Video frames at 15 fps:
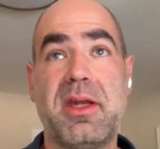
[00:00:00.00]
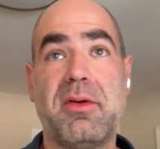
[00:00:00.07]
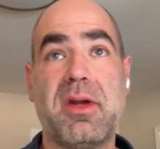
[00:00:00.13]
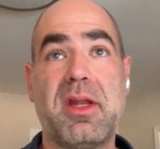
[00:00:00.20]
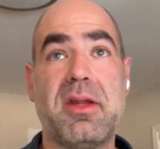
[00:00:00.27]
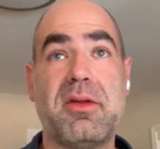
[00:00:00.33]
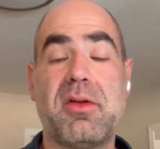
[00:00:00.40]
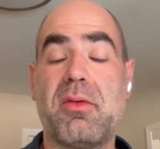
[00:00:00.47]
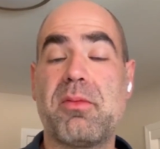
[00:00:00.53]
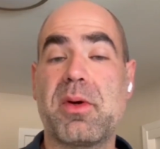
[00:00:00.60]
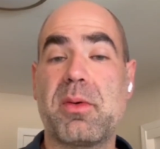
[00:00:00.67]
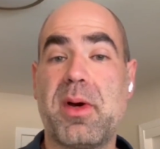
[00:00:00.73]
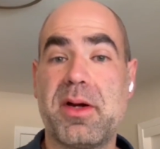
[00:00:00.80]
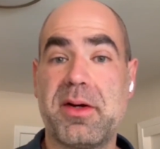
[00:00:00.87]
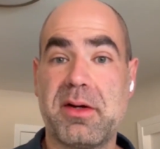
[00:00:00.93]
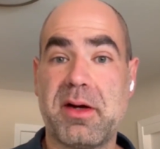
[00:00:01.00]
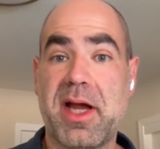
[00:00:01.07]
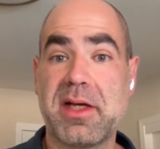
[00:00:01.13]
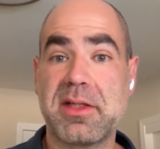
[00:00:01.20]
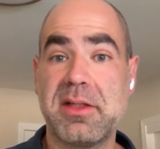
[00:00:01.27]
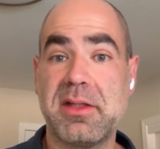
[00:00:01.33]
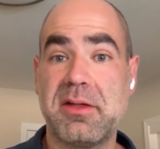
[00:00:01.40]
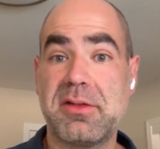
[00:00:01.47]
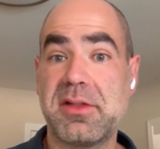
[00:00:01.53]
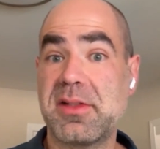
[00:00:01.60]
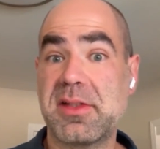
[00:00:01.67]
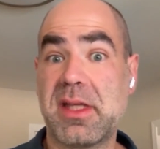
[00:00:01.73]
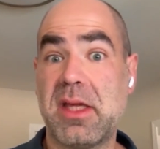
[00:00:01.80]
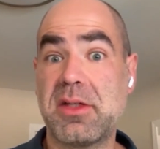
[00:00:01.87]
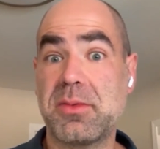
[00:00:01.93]
They don't require interaction. They're
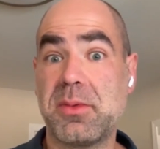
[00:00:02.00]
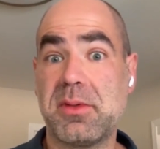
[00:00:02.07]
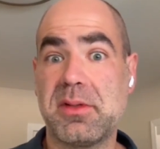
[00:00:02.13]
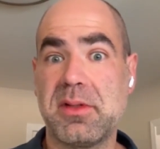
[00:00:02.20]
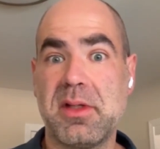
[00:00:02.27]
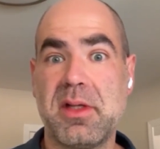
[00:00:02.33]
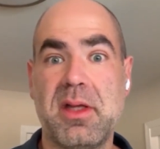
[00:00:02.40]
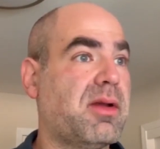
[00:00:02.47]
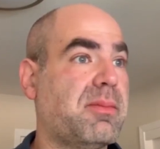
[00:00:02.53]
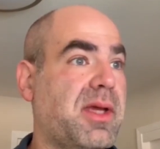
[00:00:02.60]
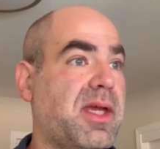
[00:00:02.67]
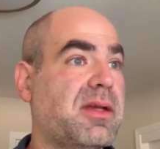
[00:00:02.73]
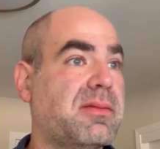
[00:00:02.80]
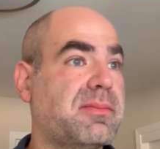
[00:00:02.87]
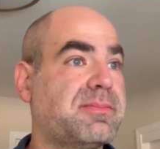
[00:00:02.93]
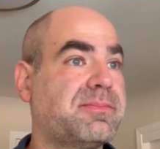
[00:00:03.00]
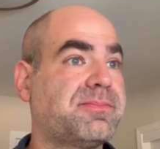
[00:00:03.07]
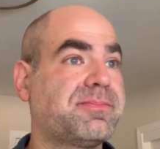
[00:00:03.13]
just scheduled and automated.